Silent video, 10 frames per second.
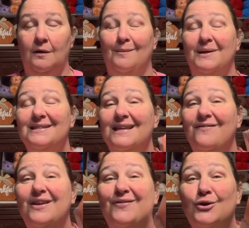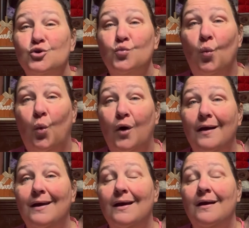Because even if there's
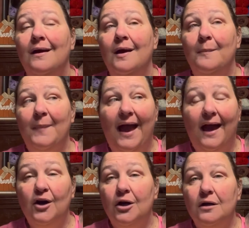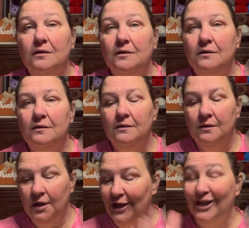one pattern,
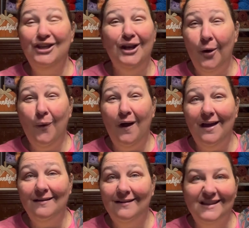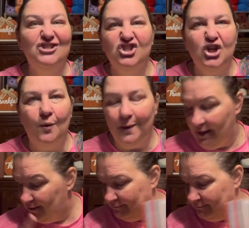you know what? Let's just open it.